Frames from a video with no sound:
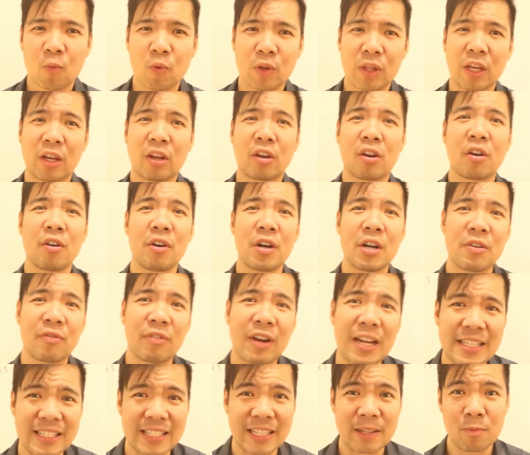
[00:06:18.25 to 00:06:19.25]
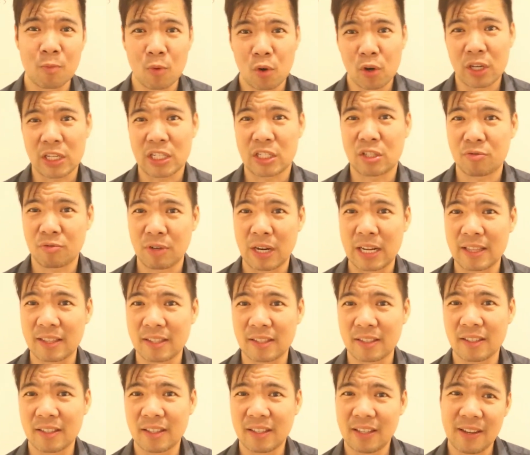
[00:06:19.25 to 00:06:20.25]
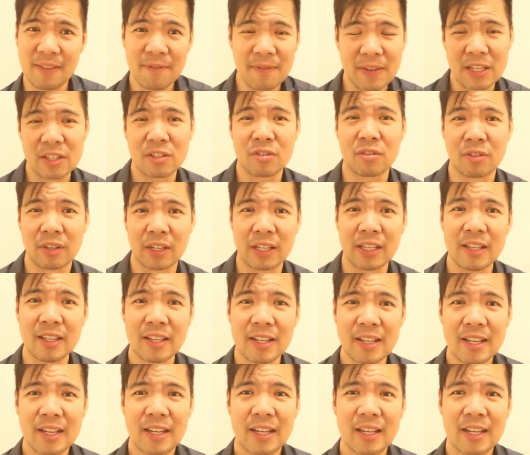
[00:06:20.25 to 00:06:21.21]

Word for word: with the current rising mortgage rate inventory,